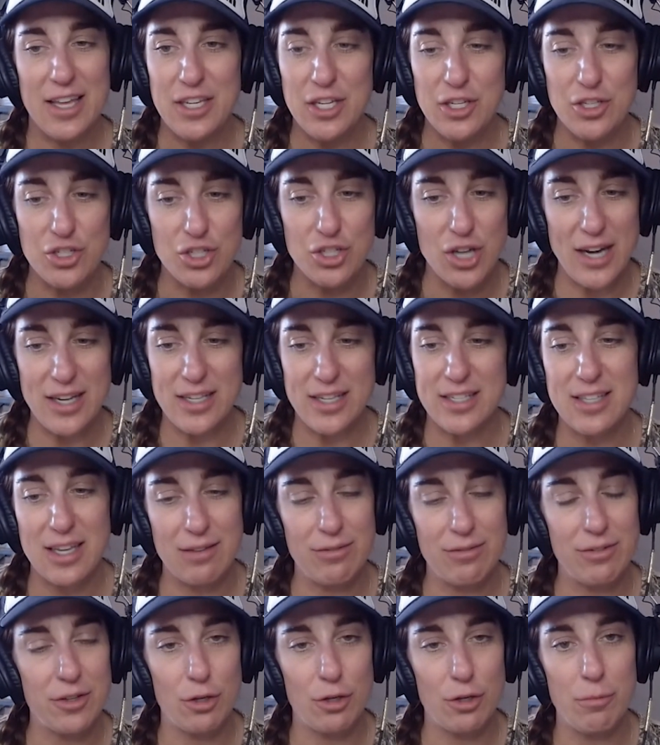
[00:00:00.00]
you try to
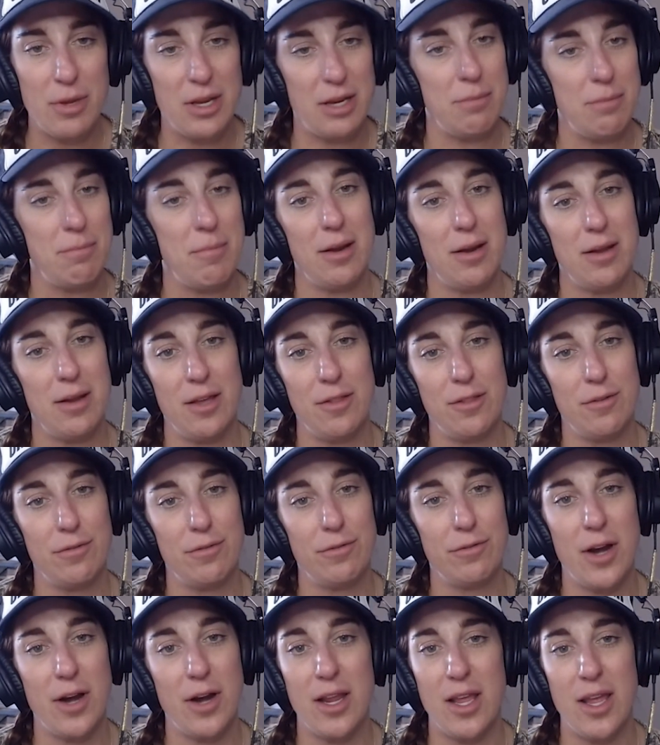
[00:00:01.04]
save a little bit of money on the
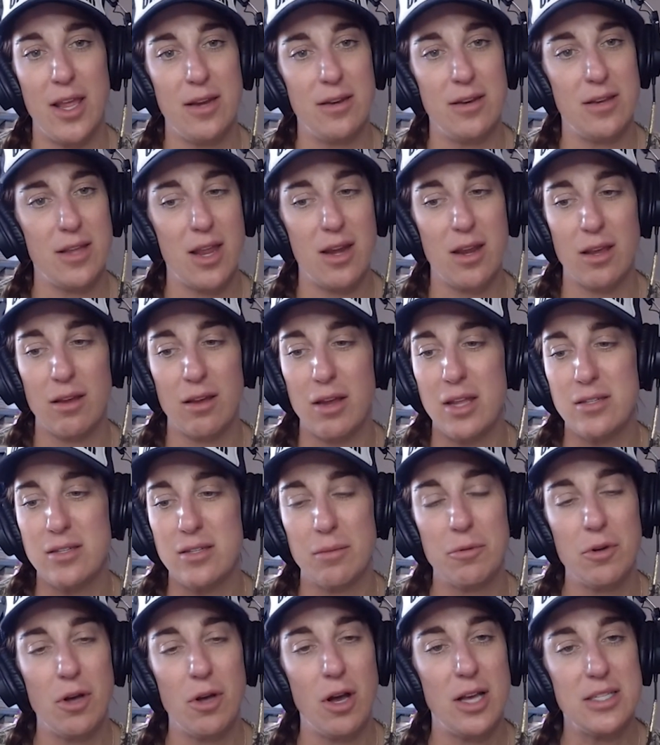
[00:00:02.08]
front end and it ends
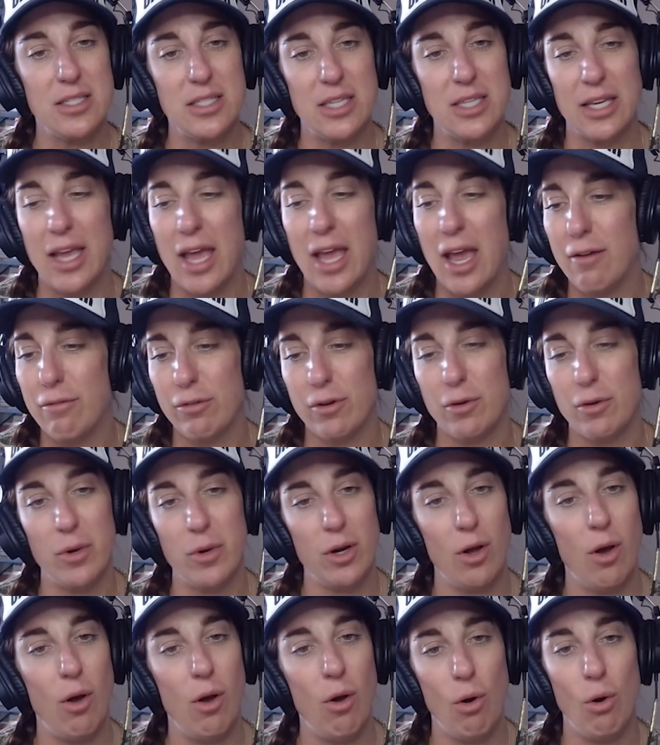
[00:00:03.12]
up costing
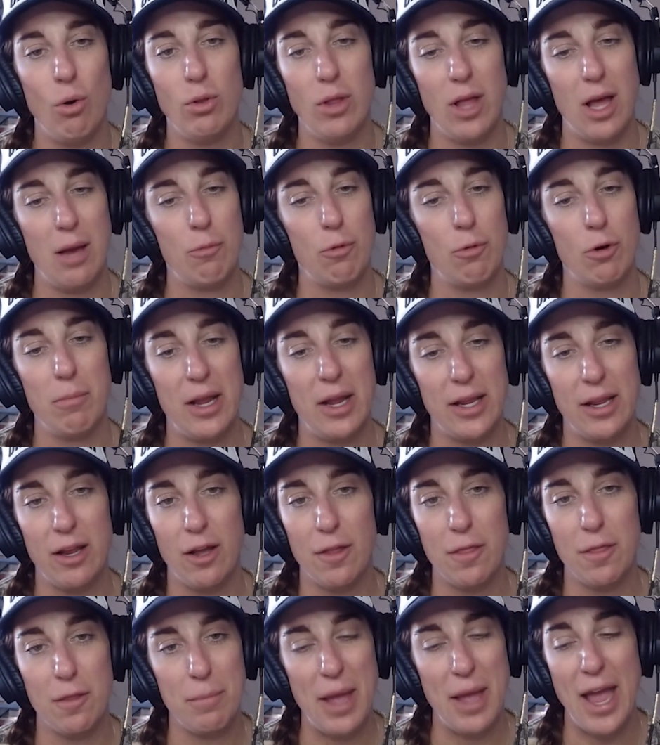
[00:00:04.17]
everyone a whole lot more money
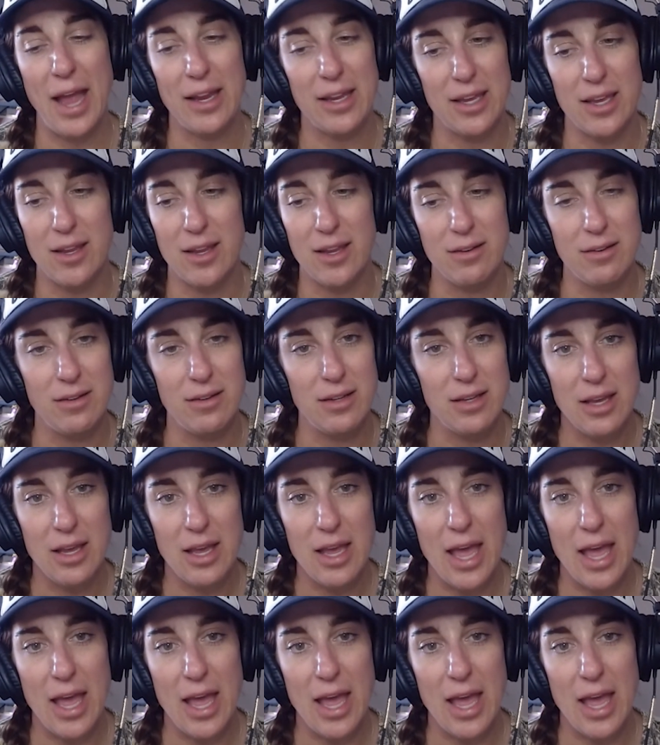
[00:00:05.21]
on the back end.